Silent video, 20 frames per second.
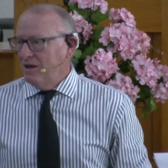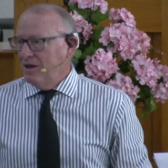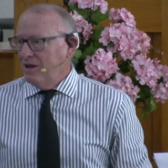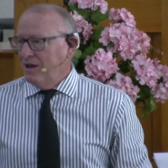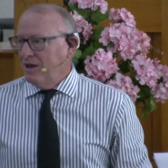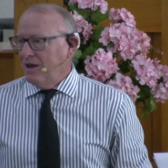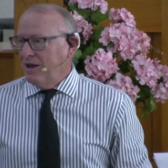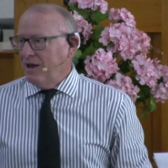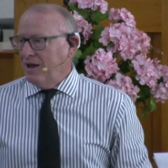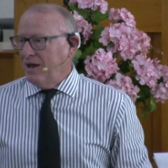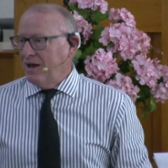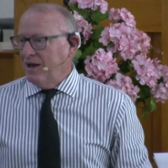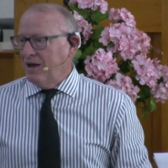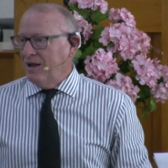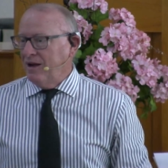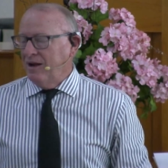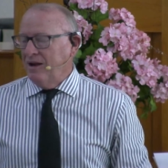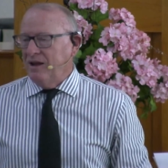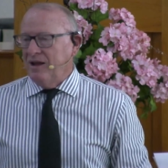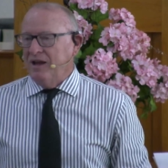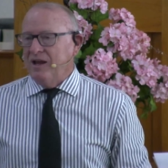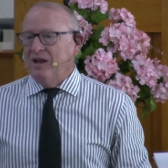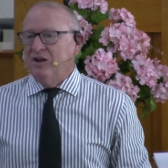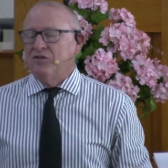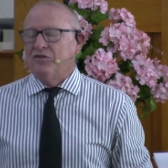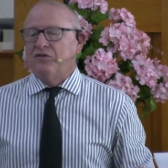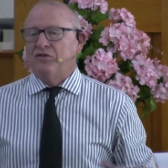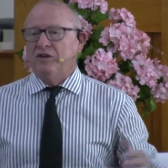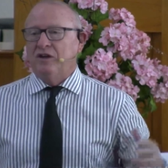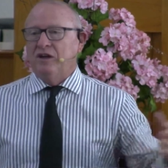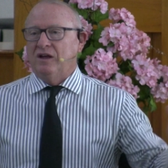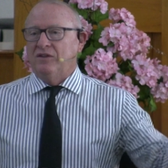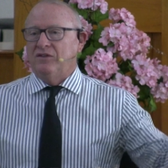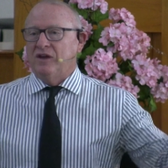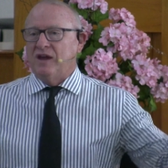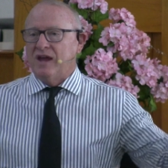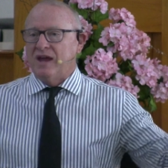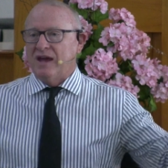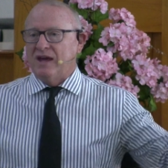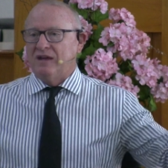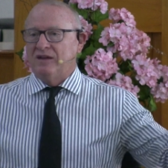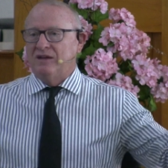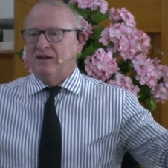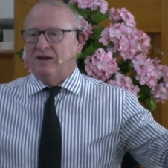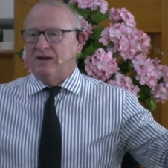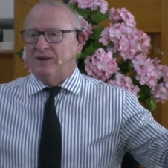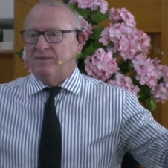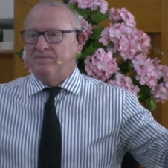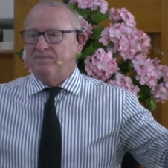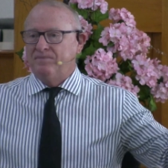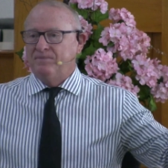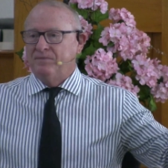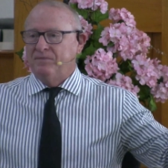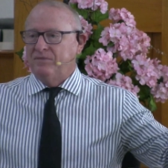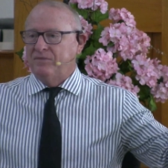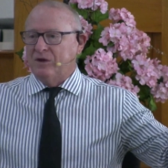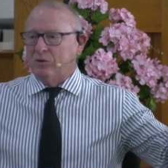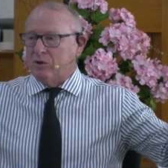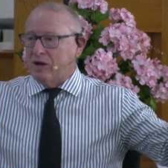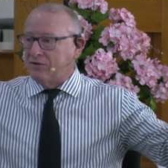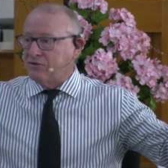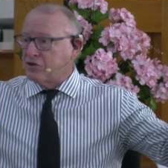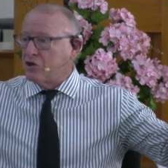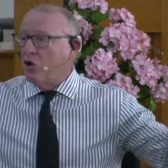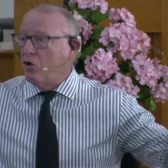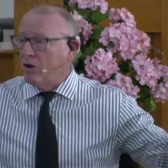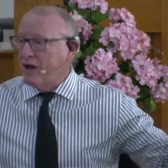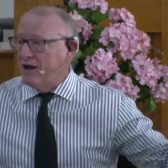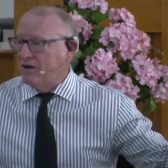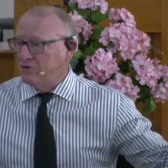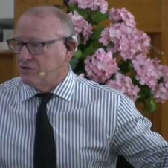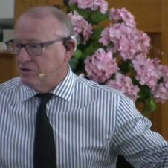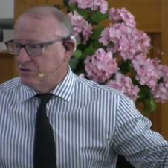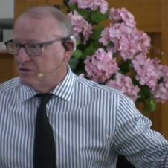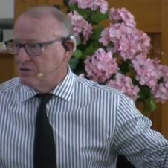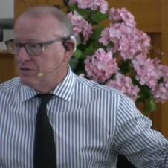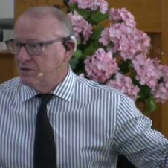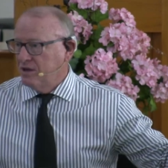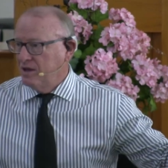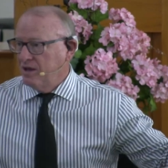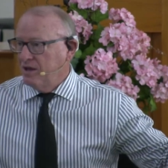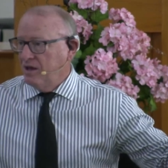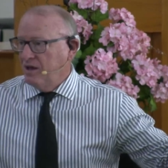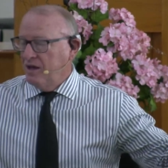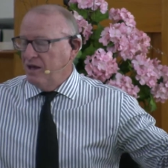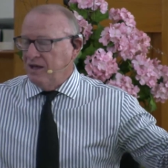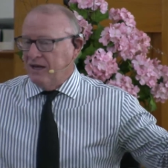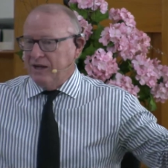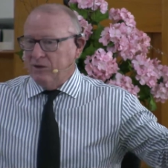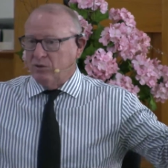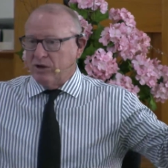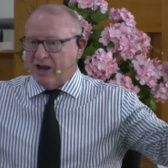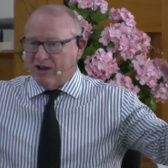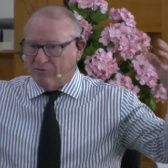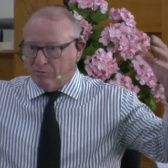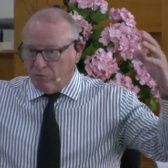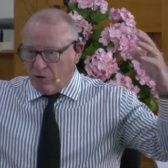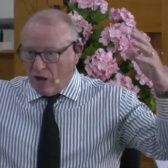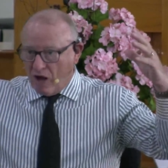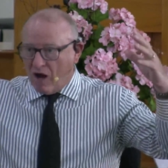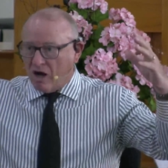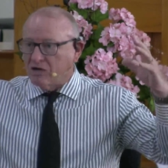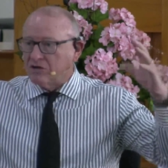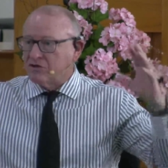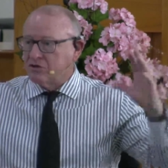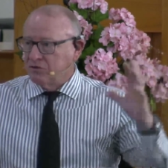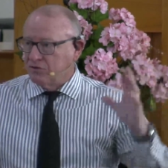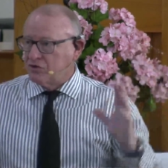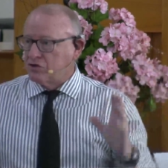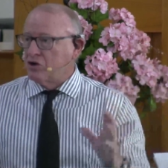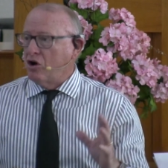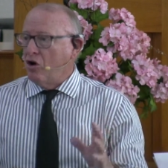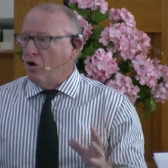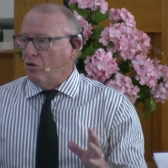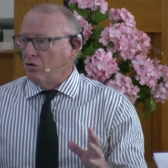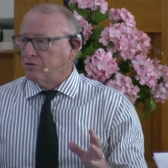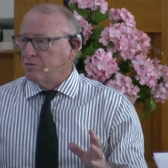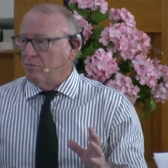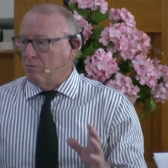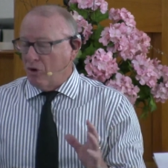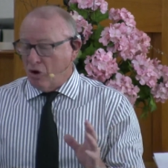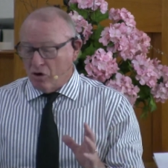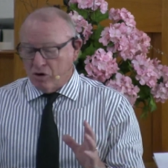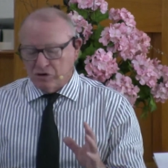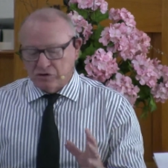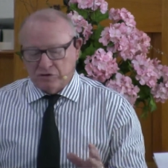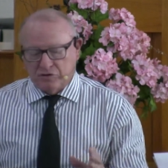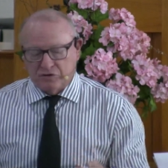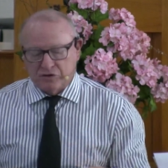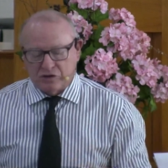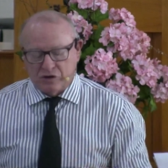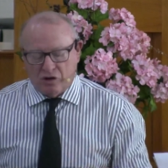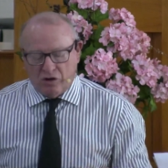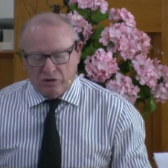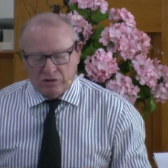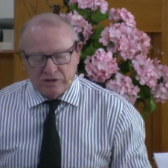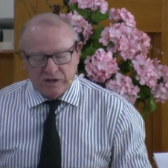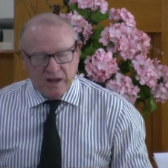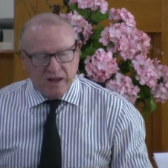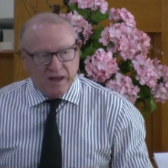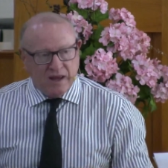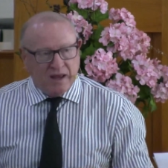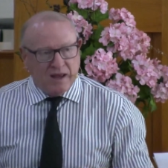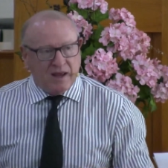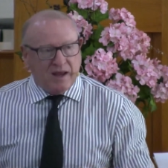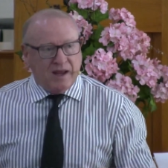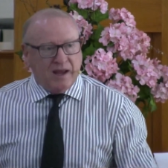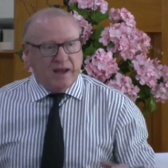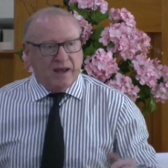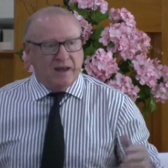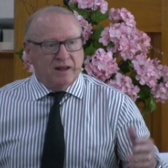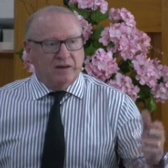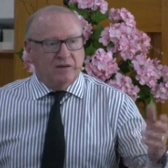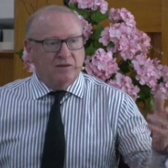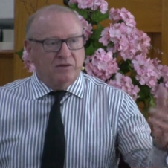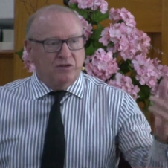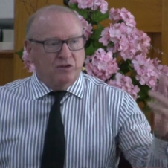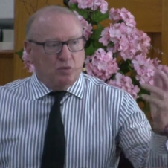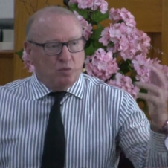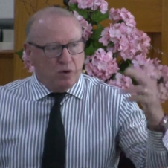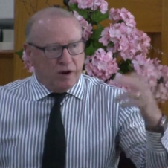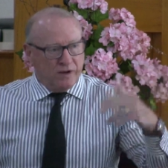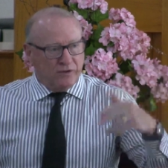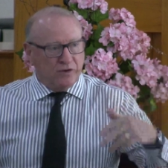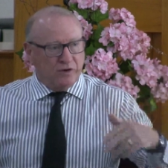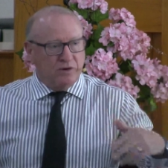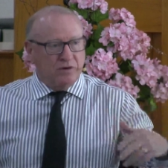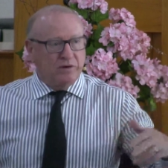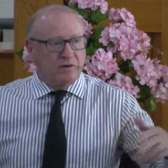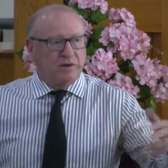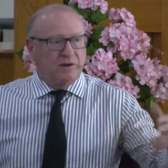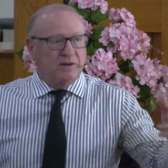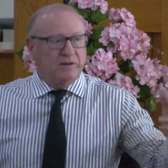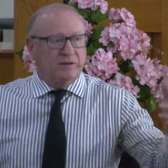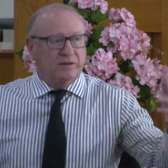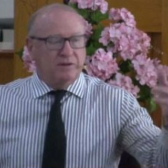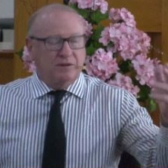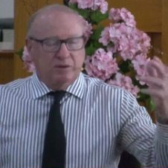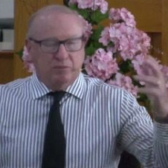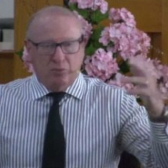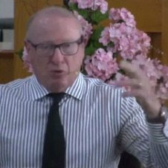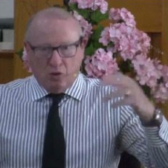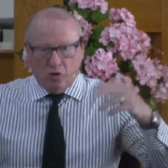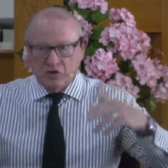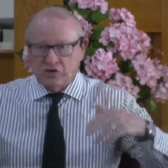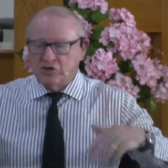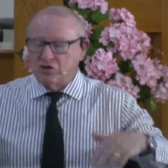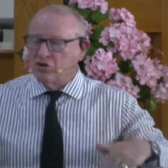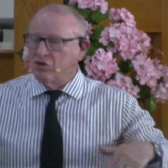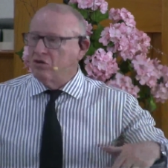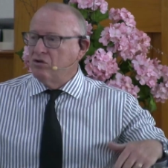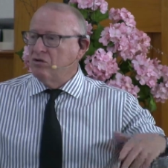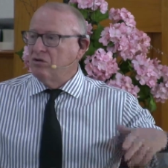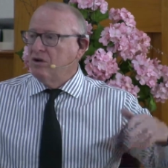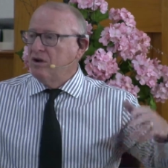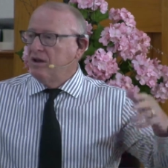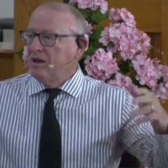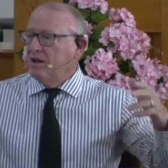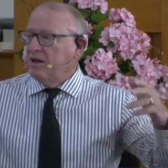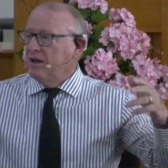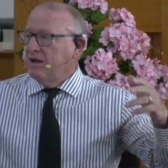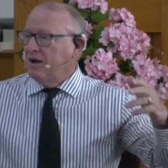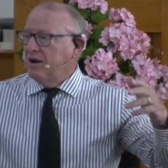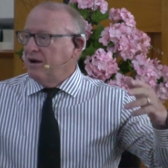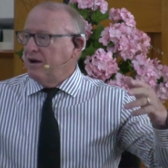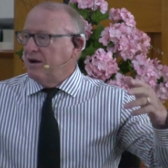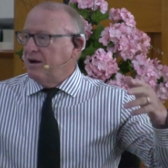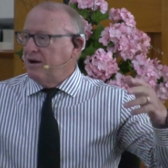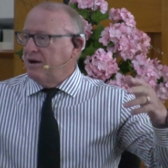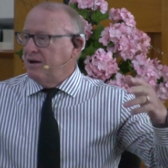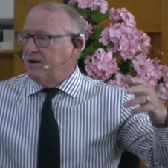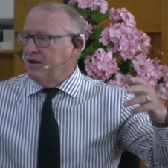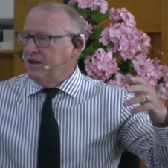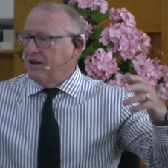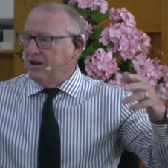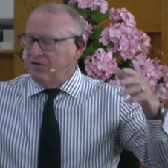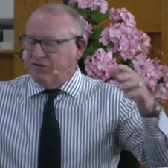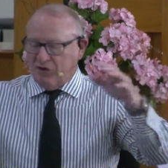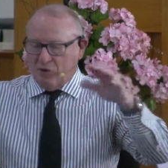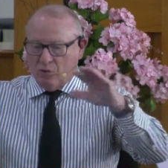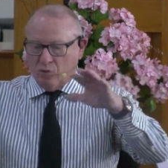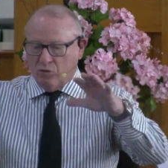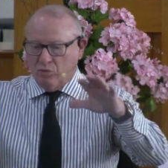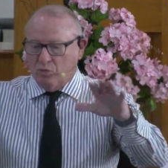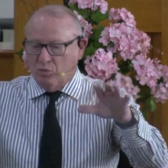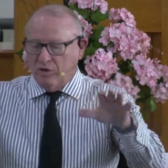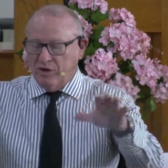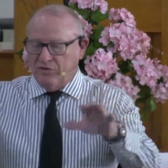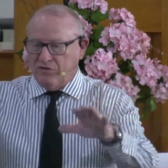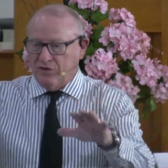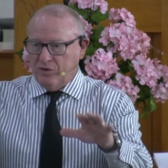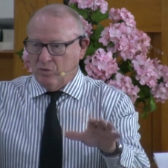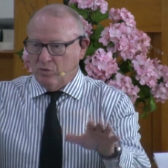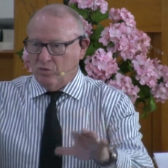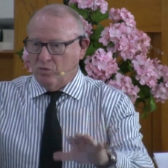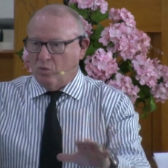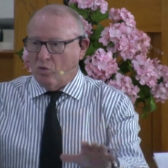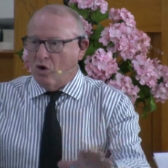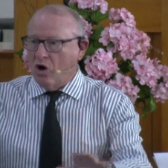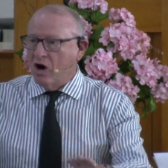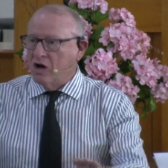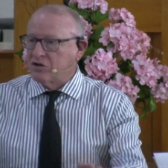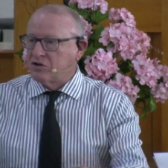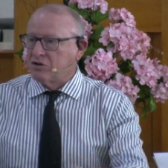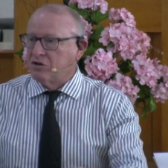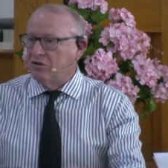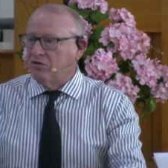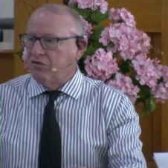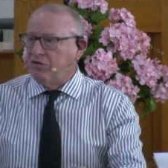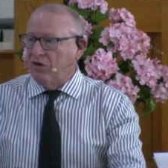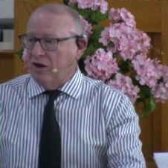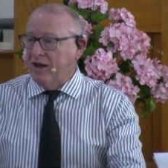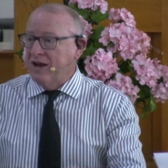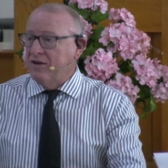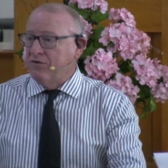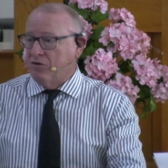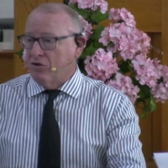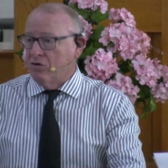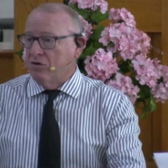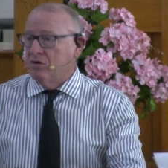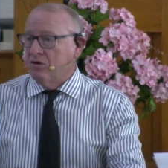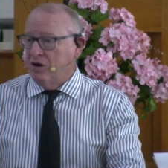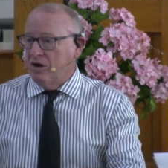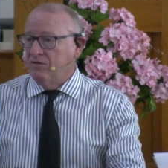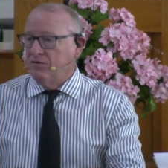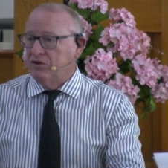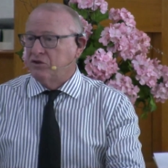And if eh, they had, uh, they would have salt houses, and they would have blocks of salt, bars of salt, and the weather, the moisture, uh, if it would if it would wash the flavor of the